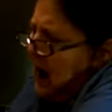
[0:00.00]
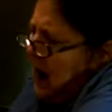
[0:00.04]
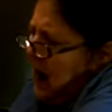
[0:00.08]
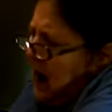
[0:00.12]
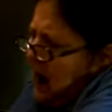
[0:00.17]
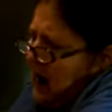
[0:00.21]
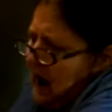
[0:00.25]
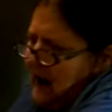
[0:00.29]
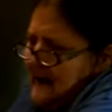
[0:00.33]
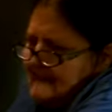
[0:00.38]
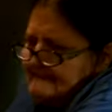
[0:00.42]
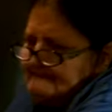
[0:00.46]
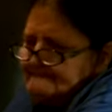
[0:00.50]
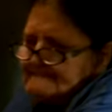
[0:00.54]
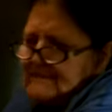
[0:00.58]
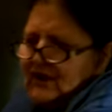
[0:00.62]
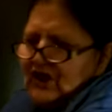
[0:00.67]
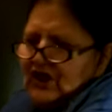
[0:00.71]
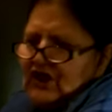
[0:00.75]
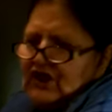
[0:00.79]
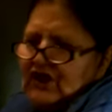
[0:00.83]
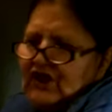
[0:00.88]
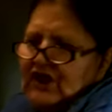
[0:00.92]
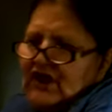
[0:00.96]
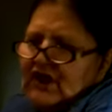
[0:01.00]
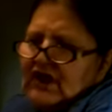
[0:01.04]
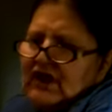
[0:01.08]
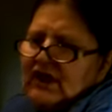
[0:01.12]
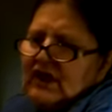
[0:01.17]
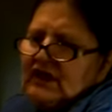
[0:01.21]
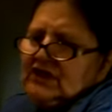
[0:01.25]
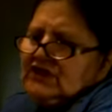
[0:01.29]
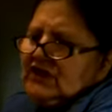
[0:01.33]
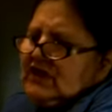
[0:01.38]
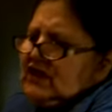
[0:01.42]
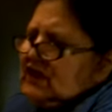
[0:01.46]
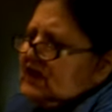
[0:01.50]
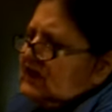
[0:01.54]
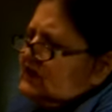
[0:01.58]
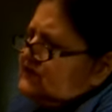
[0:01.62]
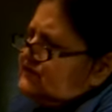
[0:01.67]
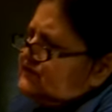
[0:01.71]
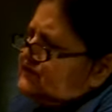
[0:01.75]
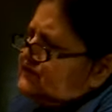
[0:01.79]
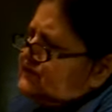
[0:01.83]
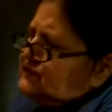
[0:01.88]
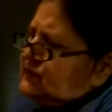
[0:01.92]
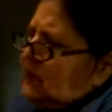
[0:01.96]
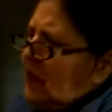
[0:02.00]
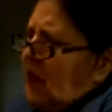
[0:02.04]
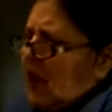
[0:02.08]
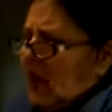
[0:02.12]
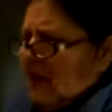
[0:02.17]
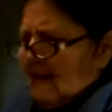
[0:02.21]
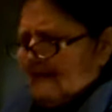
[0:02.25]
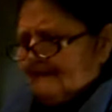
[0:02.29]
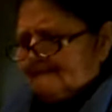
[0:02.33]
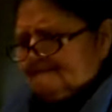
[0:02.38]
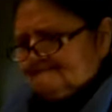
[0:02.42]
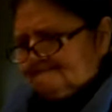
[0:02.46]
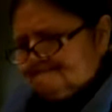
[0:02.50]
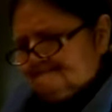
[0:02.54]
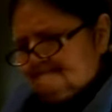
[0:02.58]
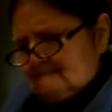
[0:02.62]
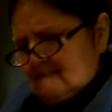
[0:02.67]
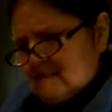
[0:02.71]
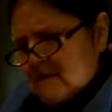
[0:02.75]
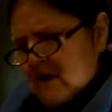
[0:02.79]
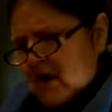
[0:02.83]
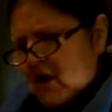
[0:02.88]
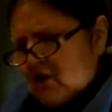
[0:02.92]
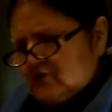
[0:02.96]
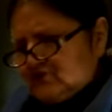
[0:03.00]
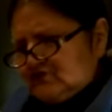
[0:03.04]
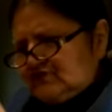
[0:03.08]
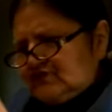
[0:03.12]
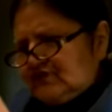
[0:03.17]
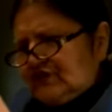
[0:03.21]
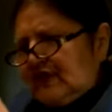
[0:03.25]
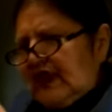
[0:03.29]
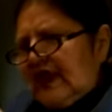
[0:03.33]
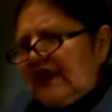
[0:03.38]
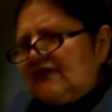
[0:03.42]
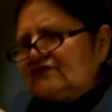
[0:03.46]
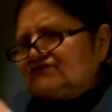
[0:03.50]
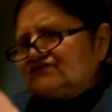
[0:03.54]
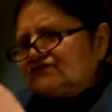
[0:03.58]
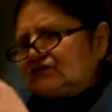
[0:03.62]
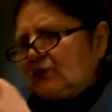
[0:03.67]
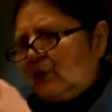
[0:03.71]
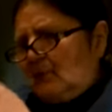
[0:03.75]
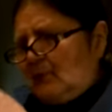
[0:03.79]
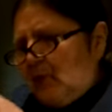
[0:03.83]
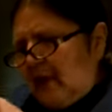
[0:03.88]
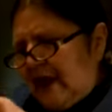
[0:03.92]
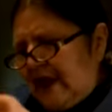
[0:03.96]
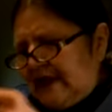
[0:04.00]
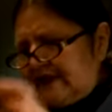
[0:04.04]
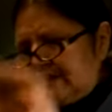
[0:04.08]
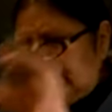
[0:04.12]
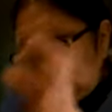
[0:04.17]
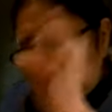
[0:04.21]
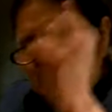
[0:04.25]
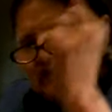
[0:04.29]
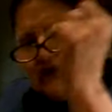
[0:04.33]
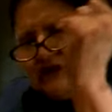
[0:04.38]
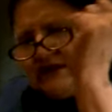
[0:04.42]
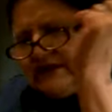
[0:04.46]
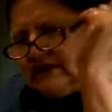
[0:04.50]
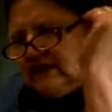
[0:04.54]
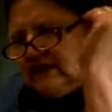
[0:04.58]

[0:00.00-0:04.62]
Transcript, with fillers: Um, he needs to gain some weight and he